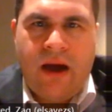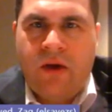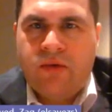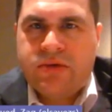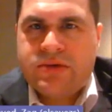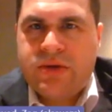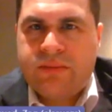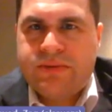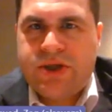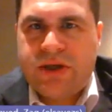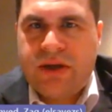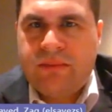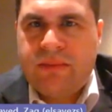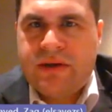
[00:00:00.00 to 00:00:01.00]
I will stop
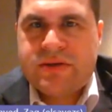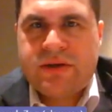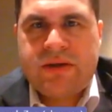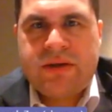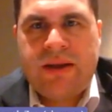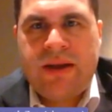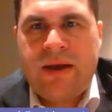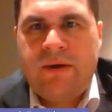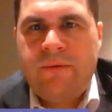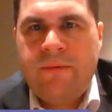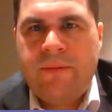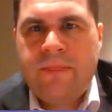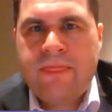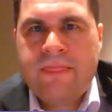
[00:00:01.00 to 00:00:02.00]
sharing my screen now.